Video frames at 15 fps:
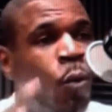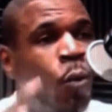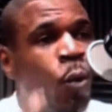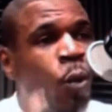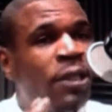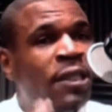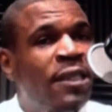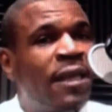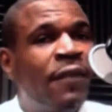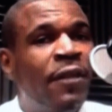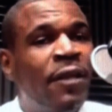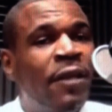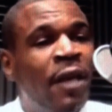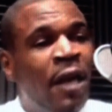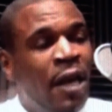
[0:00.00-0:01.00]
one
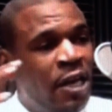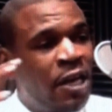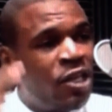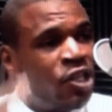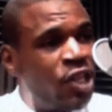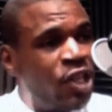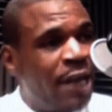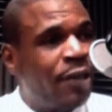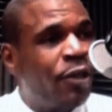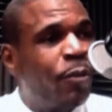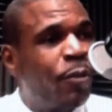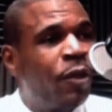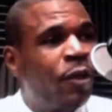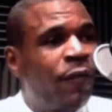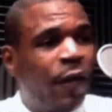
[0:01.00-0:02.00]
seven Chandler
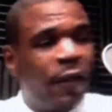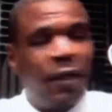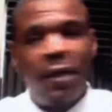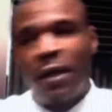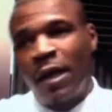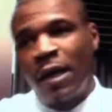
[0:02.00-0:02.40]
Boulevard.